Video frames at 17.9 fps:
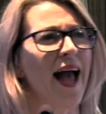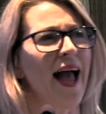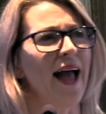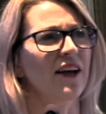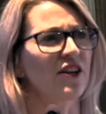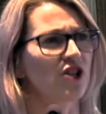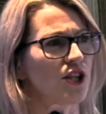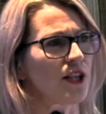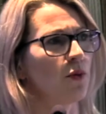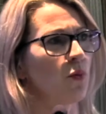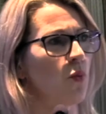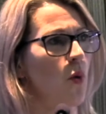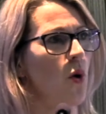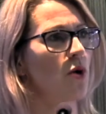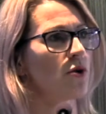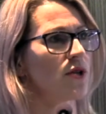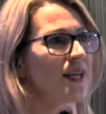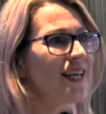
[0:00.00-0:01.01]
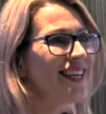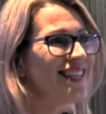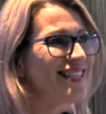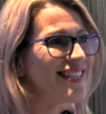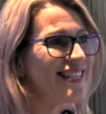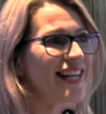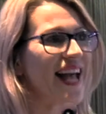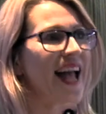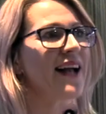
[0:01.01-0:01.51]
actually what
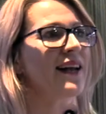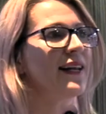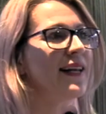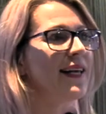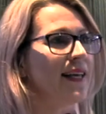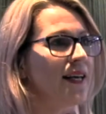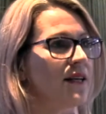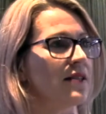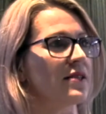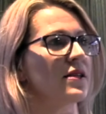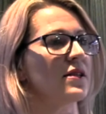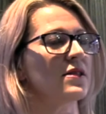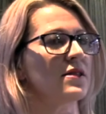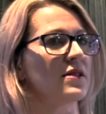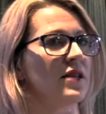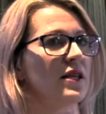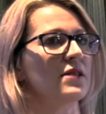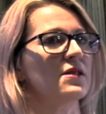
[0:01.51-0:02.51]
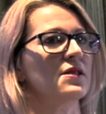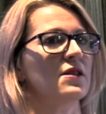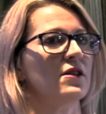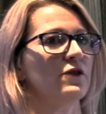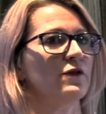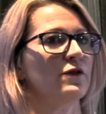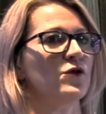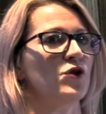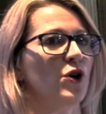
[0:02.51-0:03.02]
exactly is it
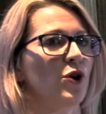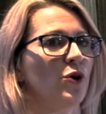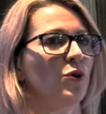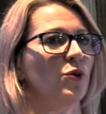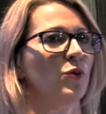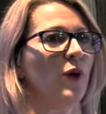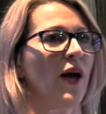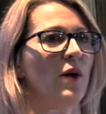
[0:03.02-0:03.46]
sensitive to